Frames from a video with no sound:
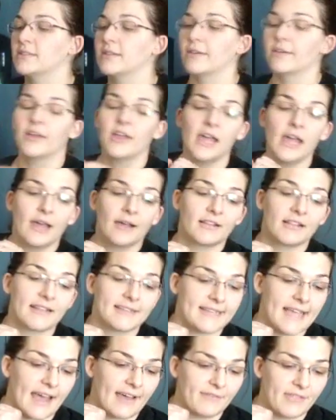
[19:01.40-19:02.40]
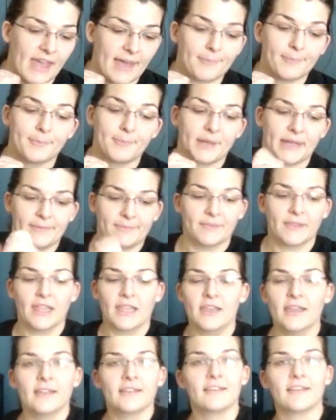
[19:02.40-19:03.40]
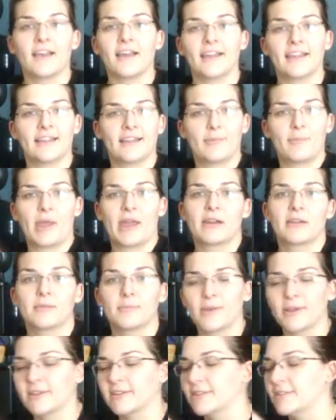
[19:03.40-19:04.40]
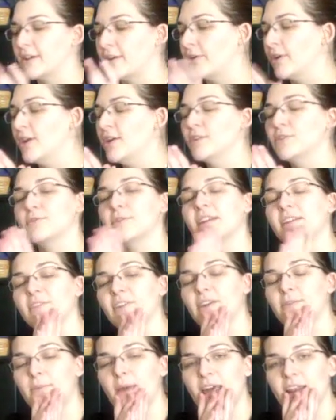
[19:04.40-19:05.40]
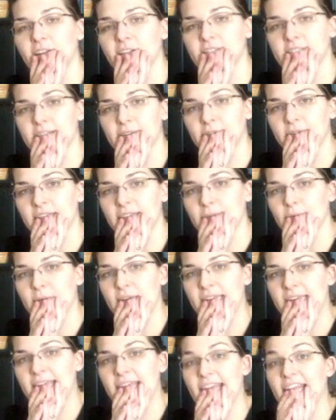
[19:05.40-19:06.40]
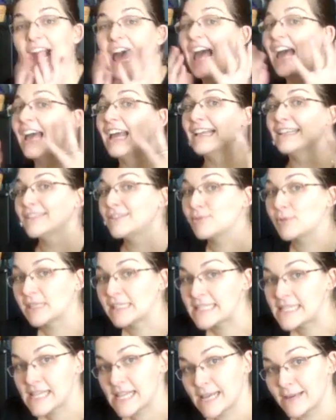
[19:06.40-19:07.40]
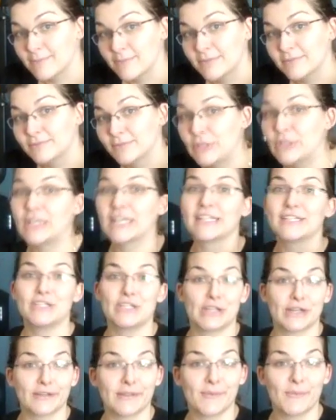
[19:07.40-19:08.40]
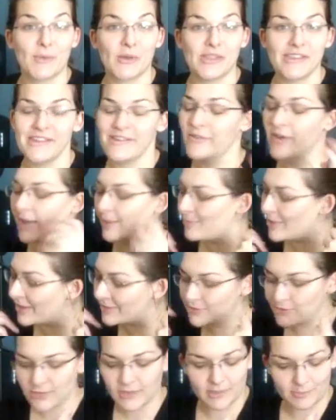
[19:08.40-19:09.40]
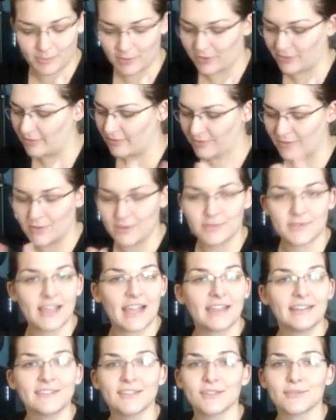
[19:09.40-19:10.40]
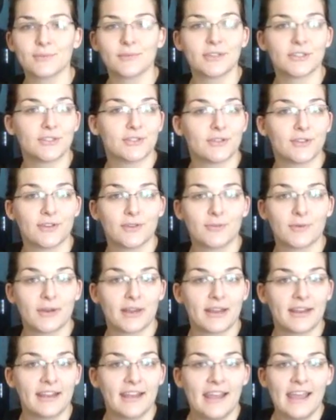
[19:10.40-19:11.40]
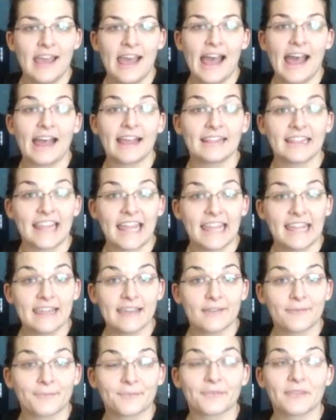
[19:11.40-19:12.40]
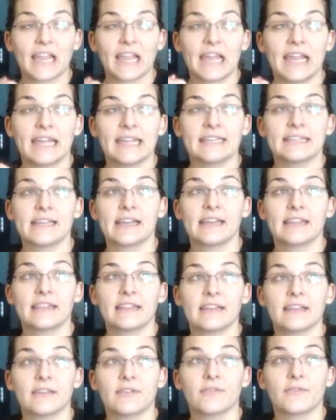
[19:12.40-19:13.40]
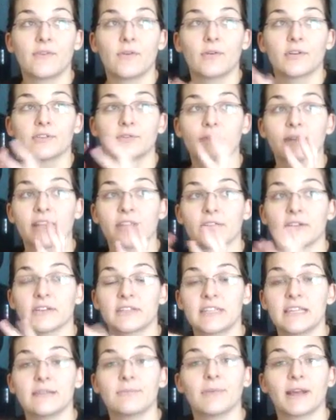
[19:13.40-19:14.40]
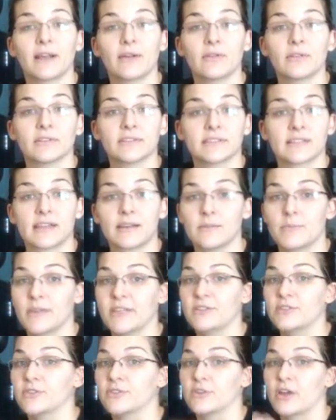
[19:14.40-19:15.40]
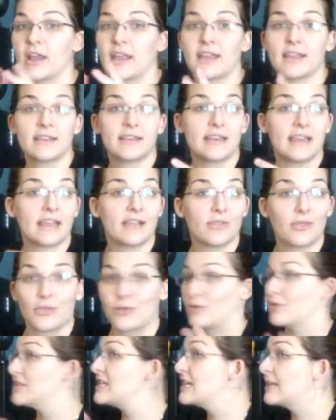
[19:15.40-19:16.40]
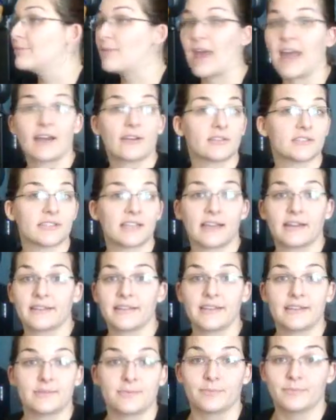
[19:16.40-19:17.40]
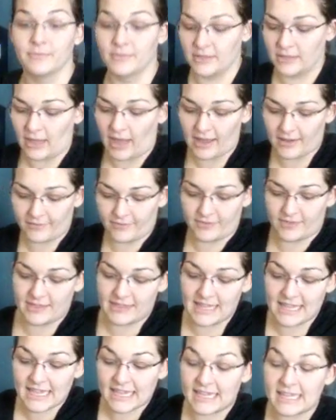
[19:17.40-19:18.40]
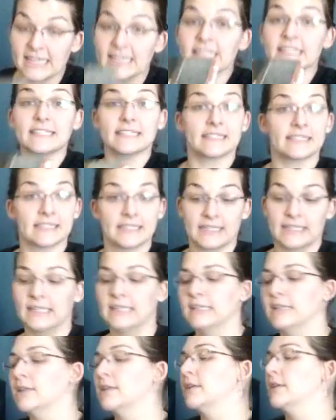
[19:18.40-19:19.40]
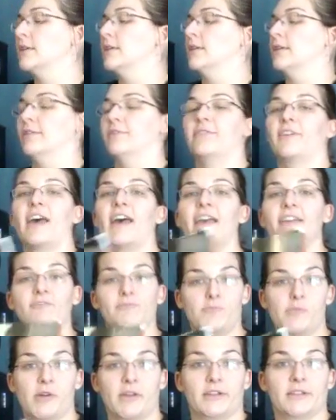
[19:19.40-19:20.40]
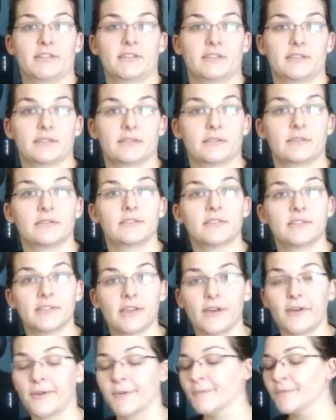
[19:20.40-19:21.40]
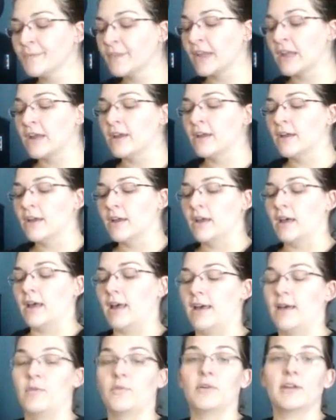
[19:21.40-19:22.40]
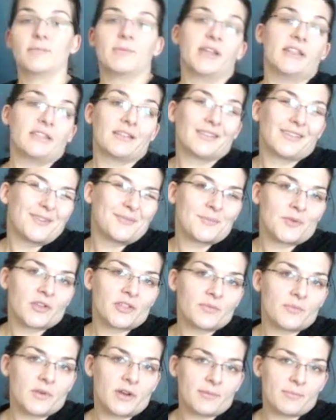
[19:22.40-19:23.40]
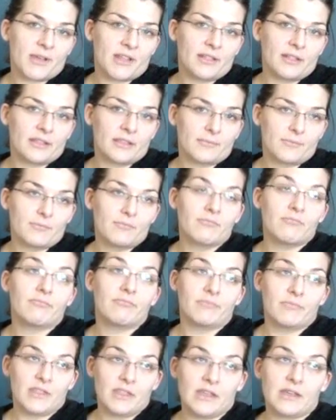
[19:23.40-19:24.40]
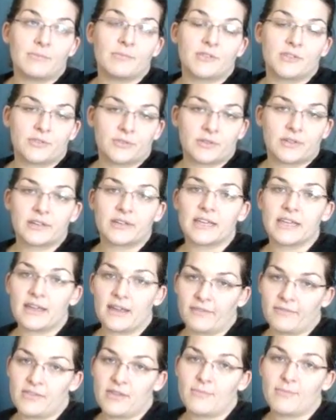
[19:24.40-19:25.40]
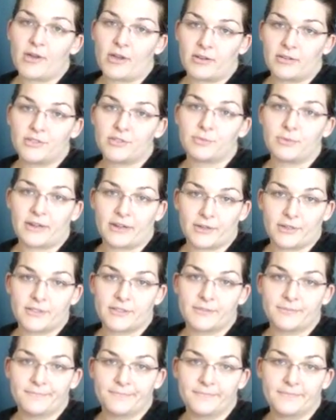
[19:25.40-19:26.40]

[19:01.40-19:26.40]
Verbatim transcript: So glad to have that, but not a pattern book. So 25 patterns I really want to knit. You want to see them? Should I share them with you? I'm not doing book reviews. I just want to show you what I like. And I think for 2013, my goal is going to be to try and knit 13 patterns out of these, out of these five books. So uh, one a month, a little more than one a month. The majority of them are sweaters.